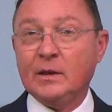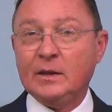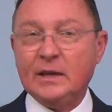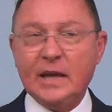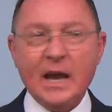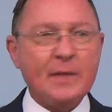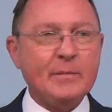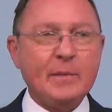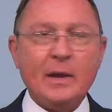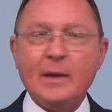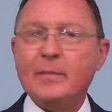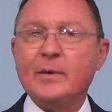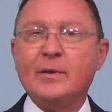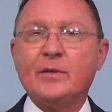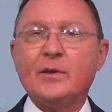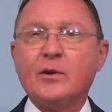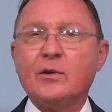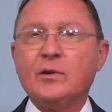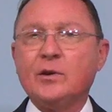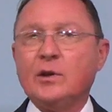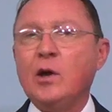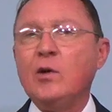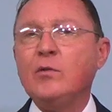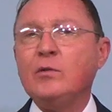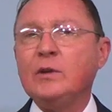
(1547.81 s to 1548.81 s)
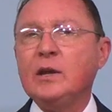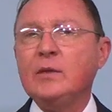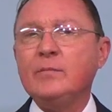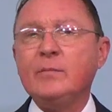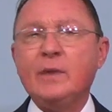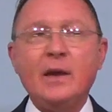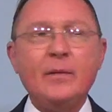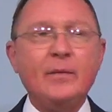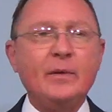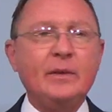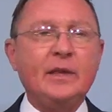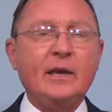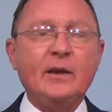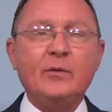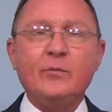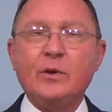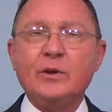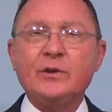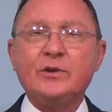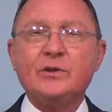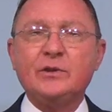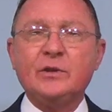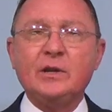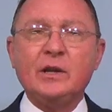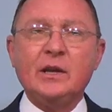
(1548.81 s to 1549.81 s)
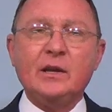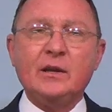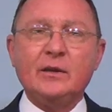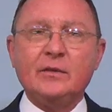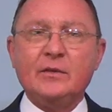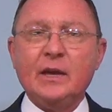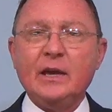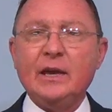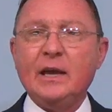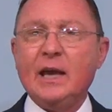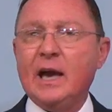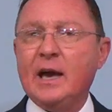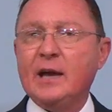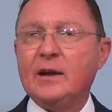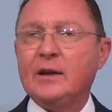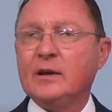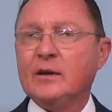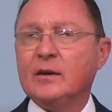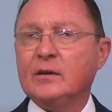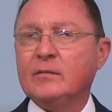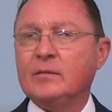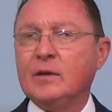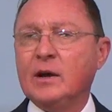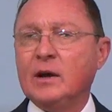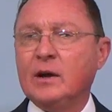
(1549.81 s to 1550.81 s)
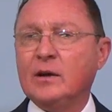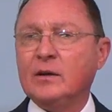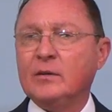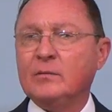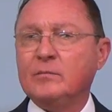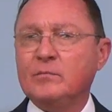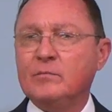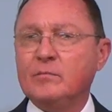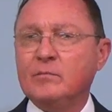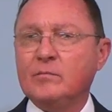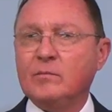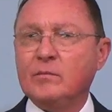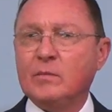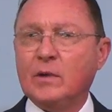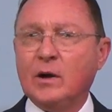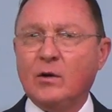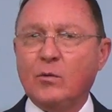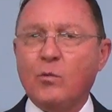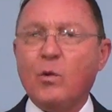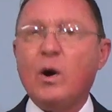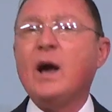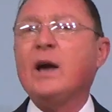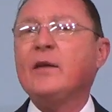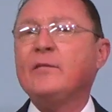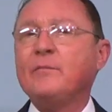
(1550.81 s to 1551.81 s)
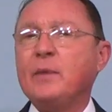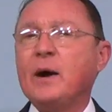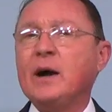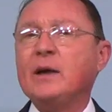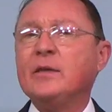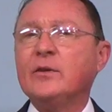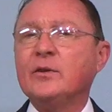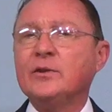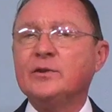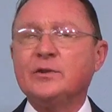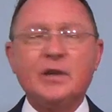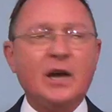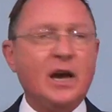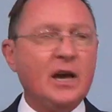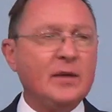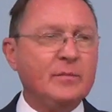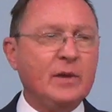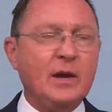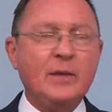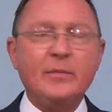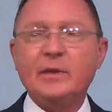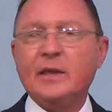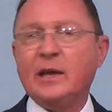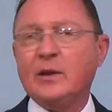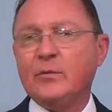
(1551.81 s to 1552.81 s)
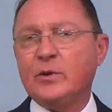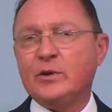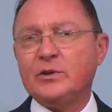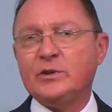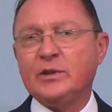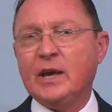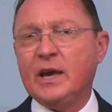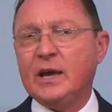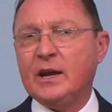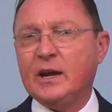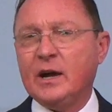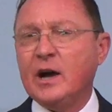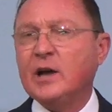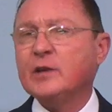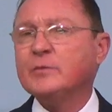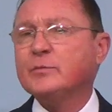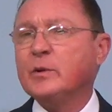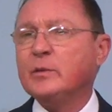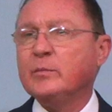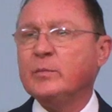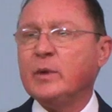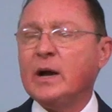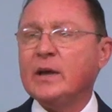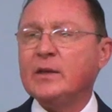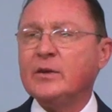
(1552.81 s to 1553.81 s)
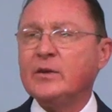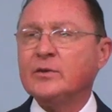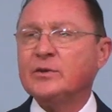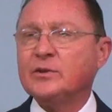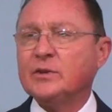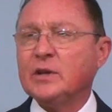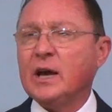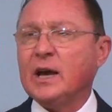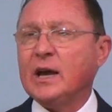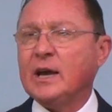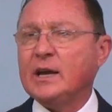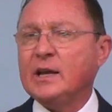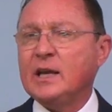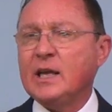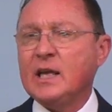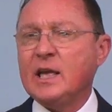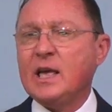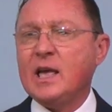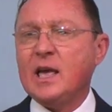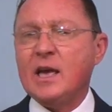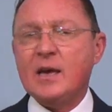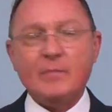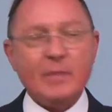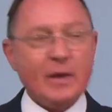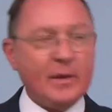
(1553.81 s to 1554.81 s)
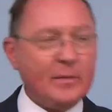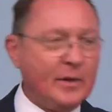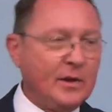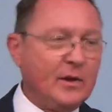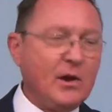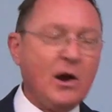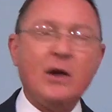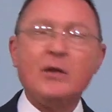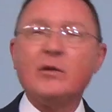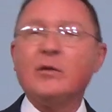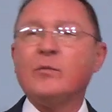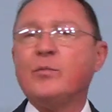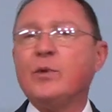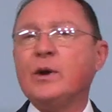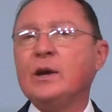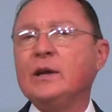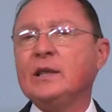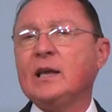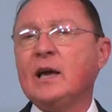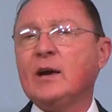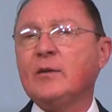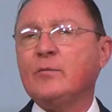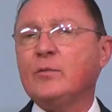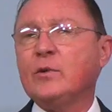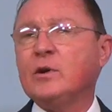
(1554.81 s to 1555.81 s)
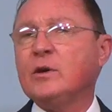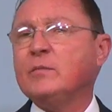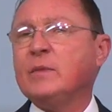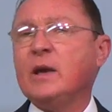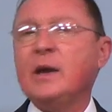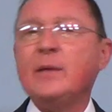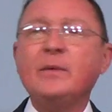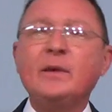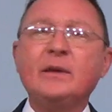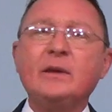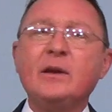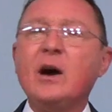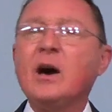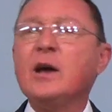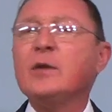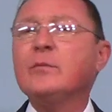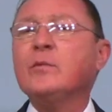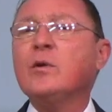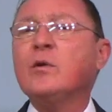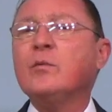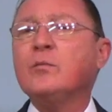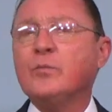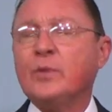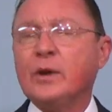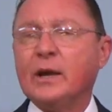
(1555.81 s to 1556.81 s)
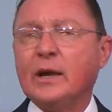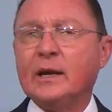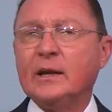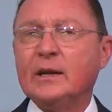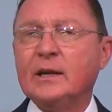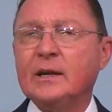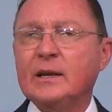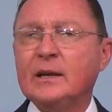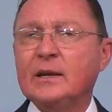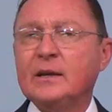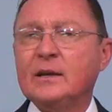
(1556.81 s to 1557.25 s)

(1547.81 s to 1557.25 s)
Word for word: Yeah, maybe they're lonely. Maybe they wish they had a, a, a wife by their side. Maybe they wish they had a husband by their side. Maybe God will bring that one. Maybe God won't bring it.